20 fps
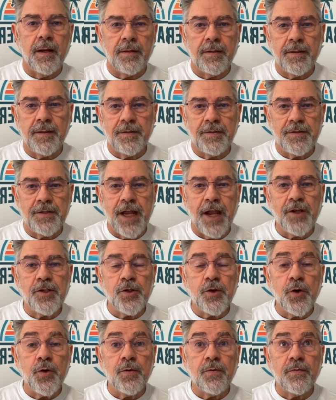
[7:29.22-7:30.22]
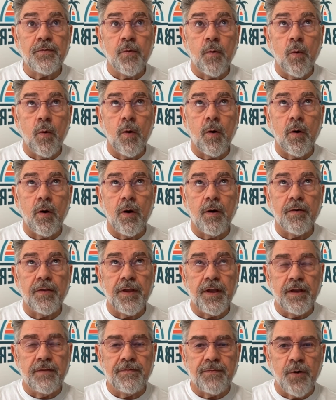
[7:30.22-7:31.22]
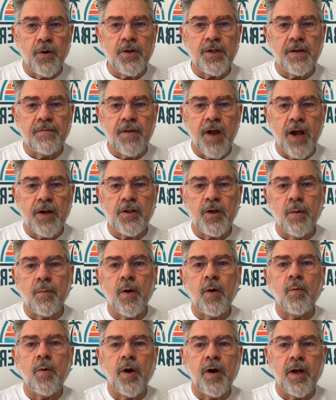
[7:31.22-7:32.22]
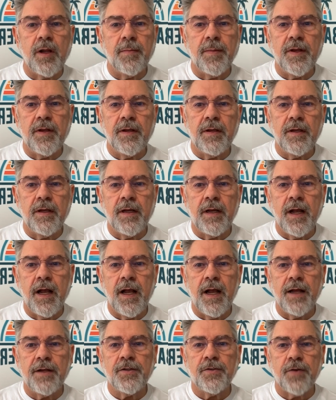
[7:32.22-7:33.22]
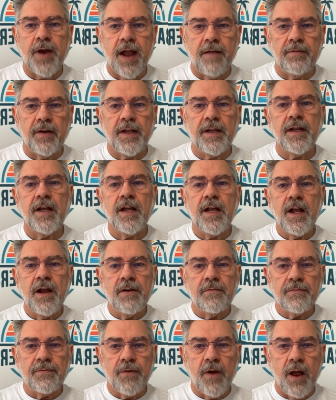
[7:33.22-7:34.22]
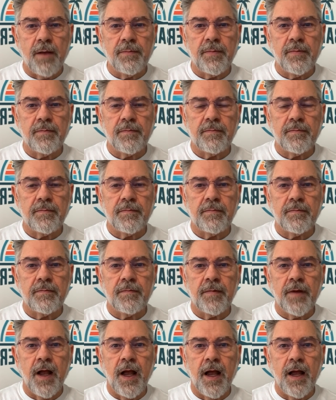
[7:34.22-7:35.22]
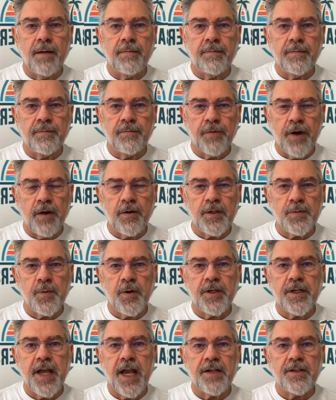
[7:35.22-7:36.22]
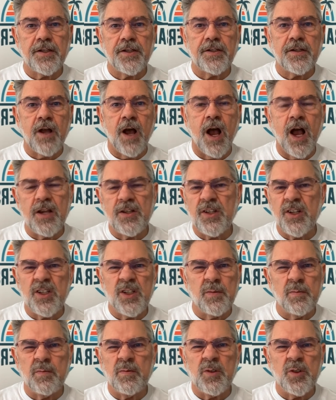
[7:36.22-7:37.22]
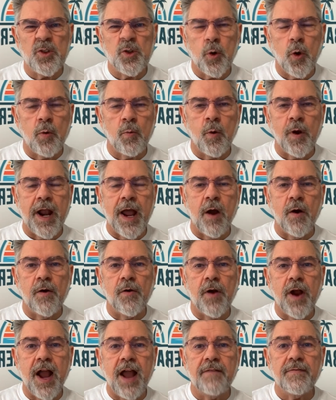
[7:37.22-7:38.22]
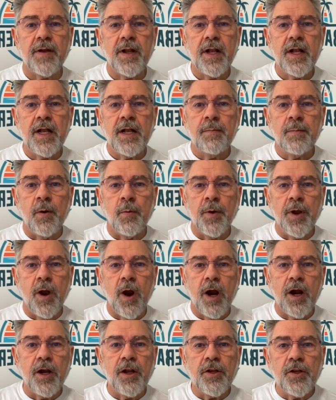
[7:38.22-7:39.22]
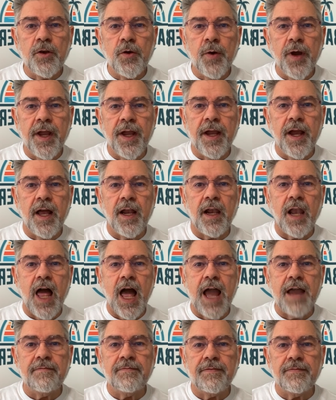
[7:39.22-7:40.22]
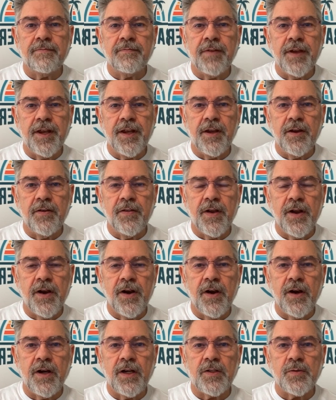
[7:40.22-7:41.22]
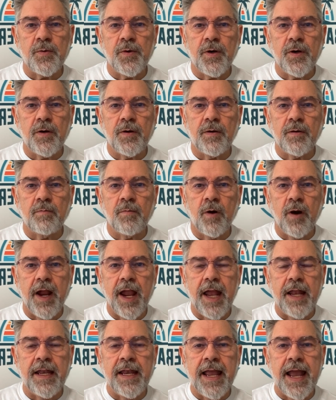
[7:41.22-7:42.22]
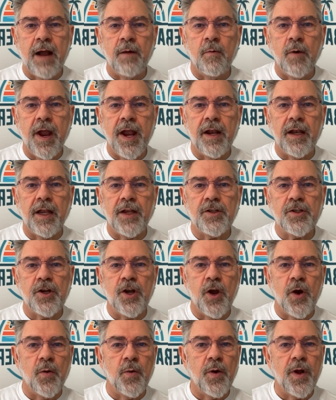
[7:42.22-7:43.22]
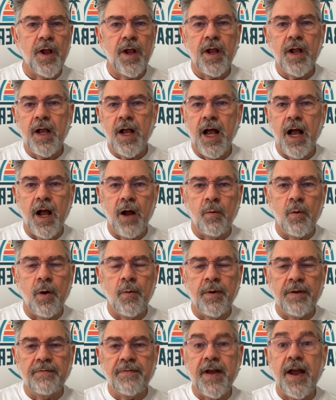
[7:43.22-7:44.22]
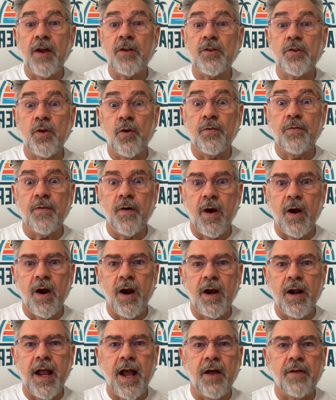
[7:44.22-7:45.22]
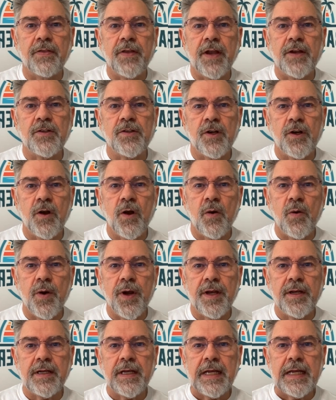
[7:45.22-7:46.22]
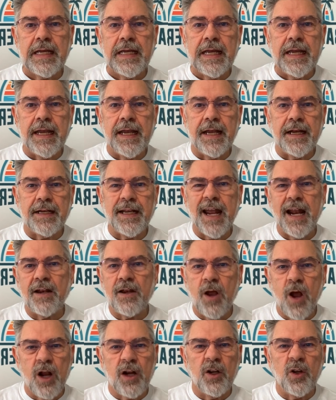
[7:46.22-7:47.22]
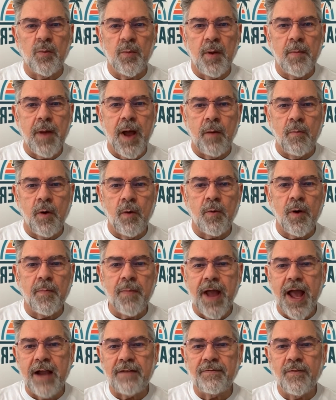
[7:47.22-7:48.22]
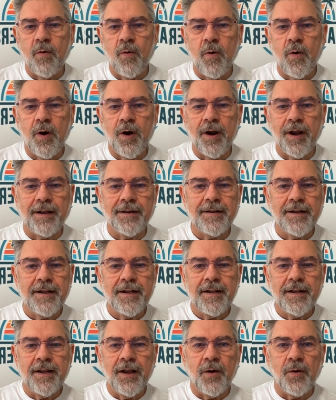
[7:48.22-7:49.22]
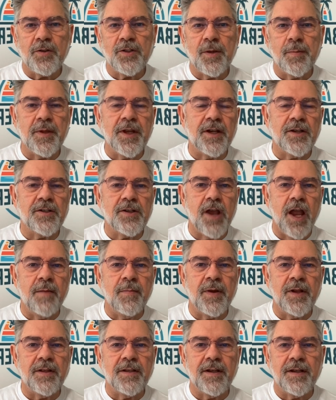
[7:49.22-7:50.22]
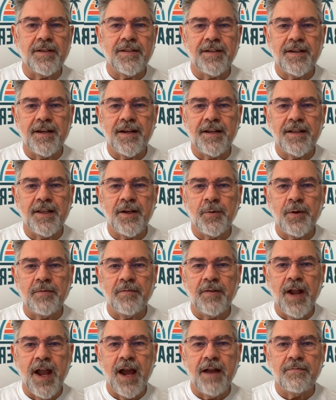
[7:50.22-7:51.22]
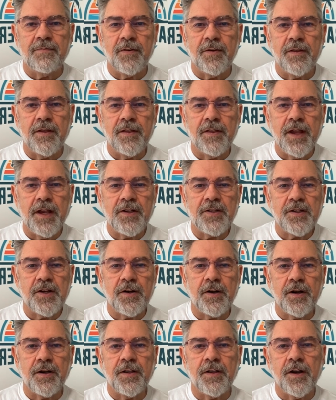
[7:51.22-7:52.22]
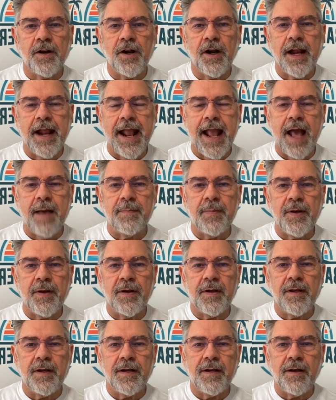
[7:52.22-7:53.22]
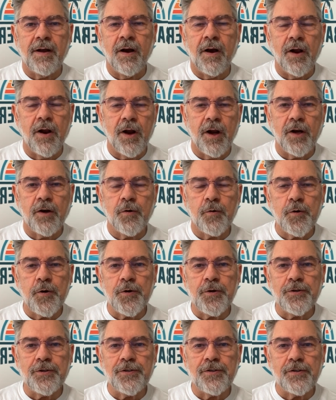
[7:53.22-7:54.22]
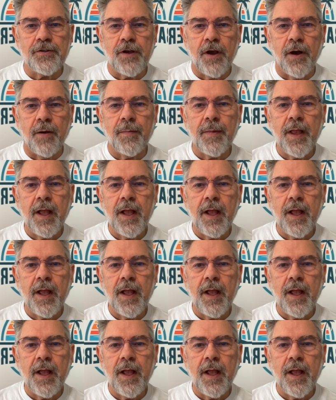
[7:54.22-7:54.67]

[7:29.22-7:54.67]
Stay tuned for the 1st of October. We're going to be traveling from Fredericksburg, Texas to Austin. It's a short 1-hour drive, but we are going to do a live video there as we're heading that way to let you know what we found so far and how things are going, and kind of talk a little bit about what we're packed for, and some of the excitement that we've got for the things that are going to happen on our cruise. So